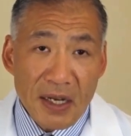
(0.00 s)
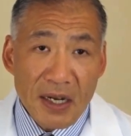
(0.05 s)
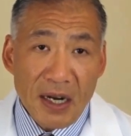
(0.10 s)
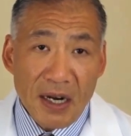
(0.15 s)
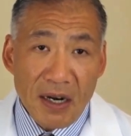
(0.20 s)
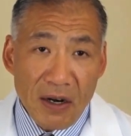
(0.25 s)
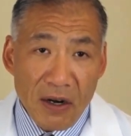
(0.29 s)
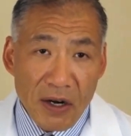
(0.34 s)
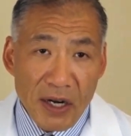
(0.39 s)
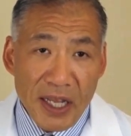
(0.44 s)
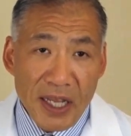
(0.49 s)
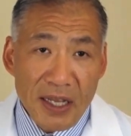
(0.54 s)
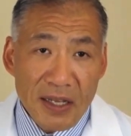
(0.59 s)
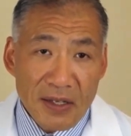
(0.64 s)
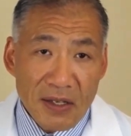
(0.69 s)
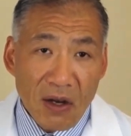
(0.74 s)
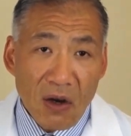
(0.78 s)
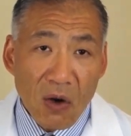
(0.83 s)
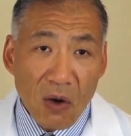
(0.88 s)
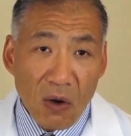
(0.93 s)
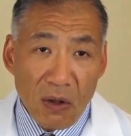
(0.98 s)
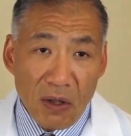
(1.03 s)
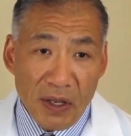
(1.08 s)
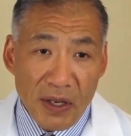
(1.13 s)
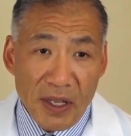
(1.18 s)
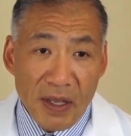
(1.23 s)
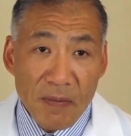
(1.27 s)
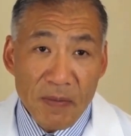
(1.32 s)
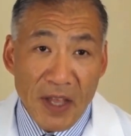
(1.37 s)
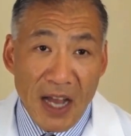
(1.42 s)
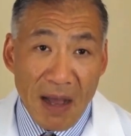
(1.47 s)
A hernia is a hole in
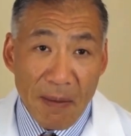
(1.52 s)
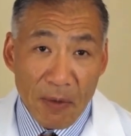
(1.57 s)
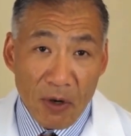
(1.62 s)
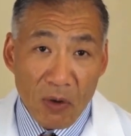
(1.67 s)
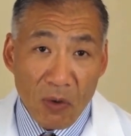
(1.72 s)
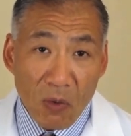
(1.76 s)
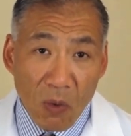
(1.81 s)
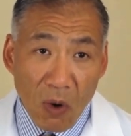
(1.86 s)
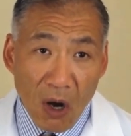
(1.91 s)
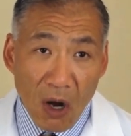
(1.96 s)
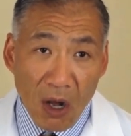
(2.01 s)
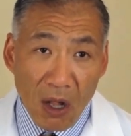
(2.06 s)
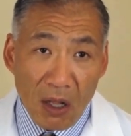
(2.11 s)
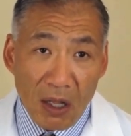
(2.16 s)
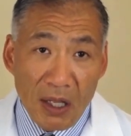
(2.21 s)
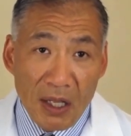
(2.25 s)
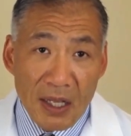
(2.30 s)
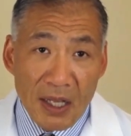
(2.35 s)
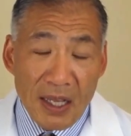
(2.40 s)
the abdominal wall,